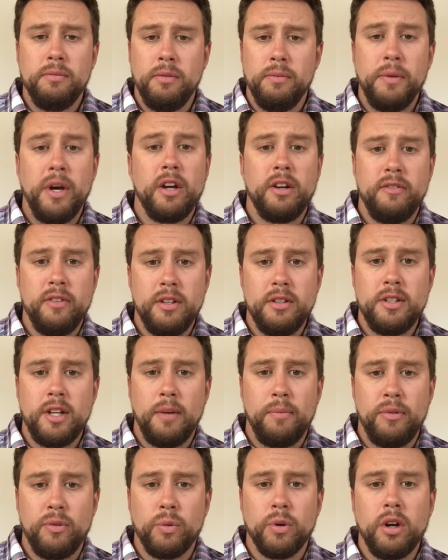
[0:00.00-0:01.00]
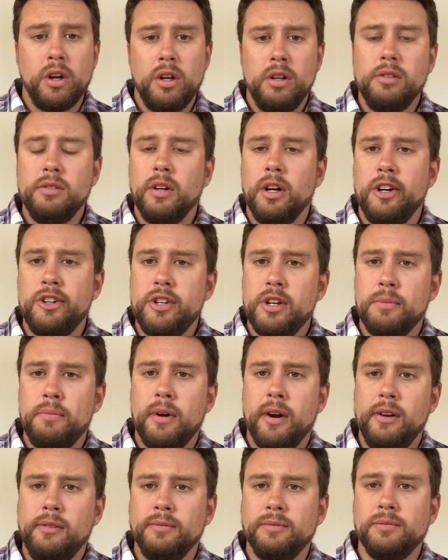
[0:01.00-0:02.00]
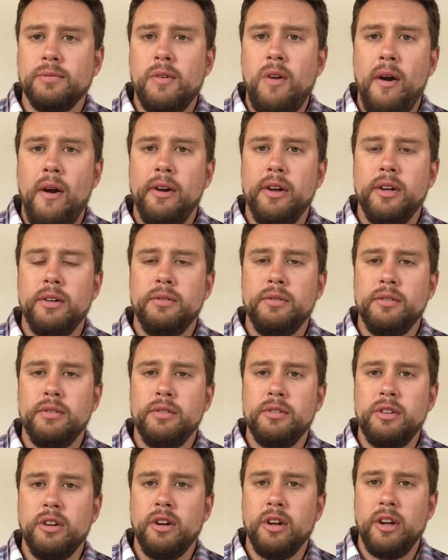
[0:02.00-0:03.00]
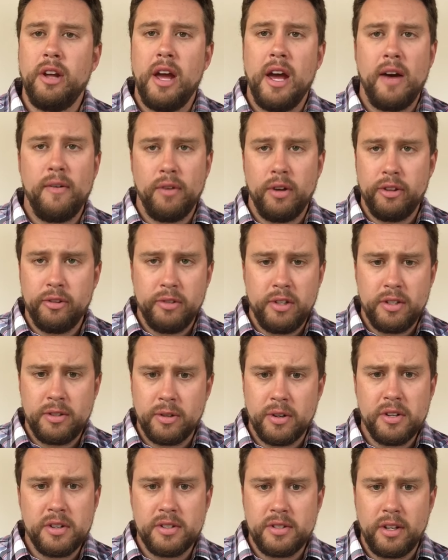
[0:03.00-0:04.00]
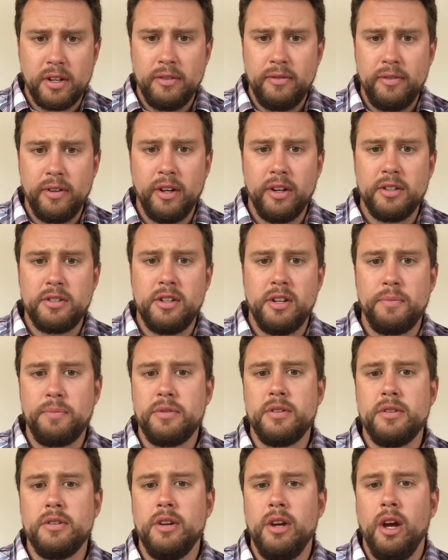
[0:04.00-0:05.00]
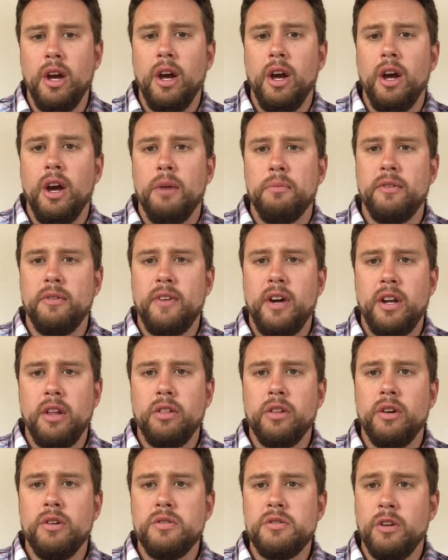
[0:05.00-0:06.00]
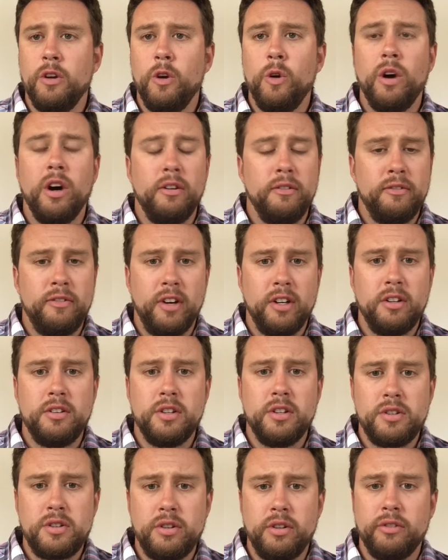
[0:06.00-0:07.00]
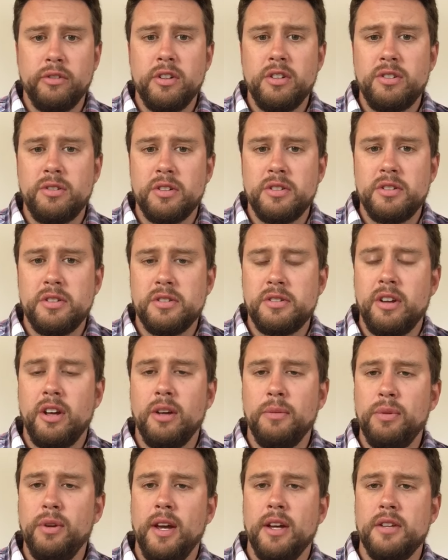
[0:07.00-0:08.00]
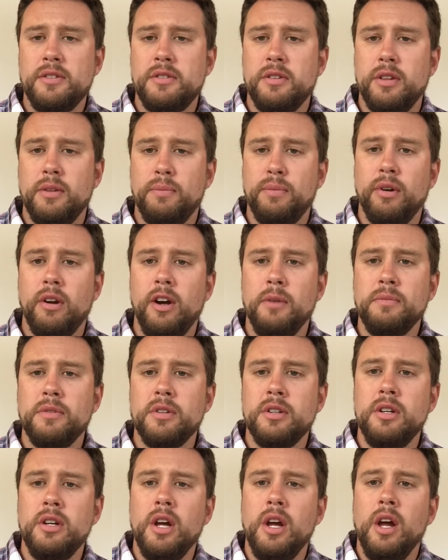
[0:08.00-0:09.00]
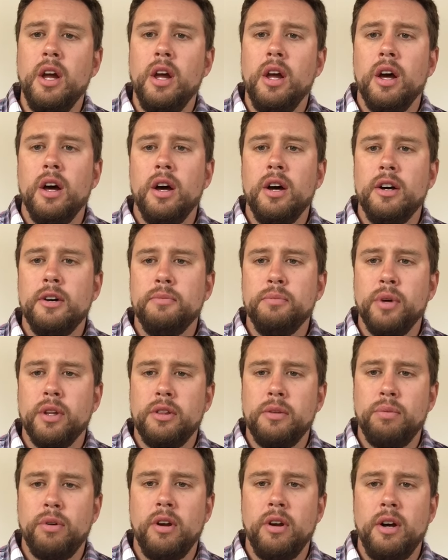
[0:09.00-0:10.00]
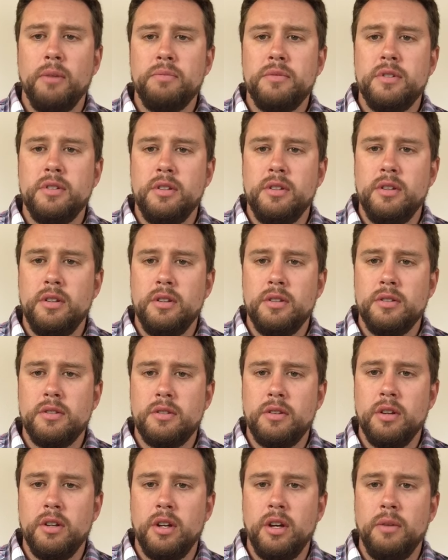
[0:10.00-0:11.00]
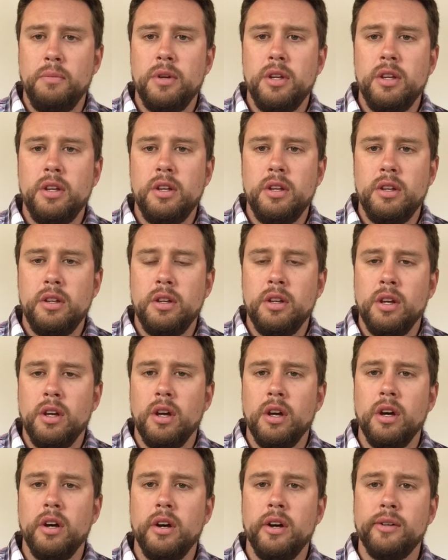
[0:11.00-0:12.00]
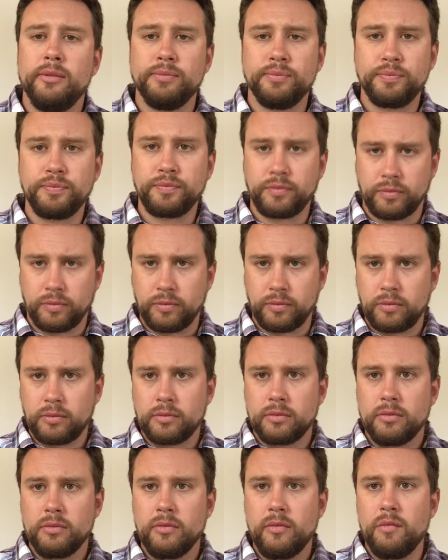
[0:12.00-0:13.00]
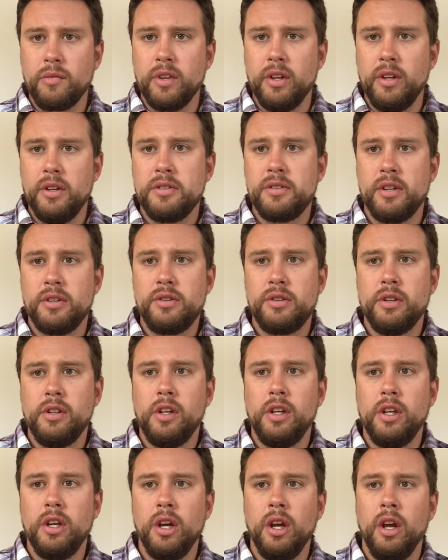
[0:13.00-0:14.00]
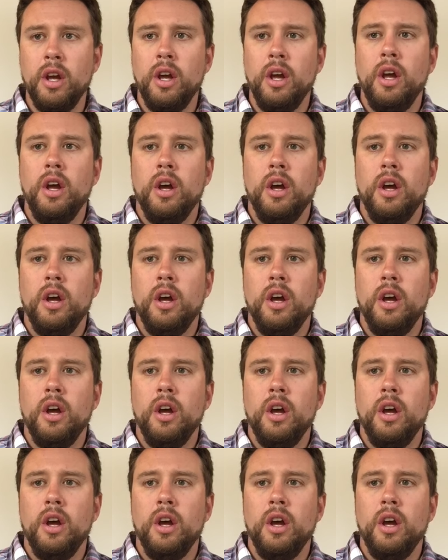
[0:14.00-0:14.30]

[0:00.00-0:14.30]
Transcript: amount of in-depth work on your part. And you're going to have all the resources at your fingertips providing those. You can go out and find additional resources to help you answer the prompt. Um, but the prompt is going to be um, essentially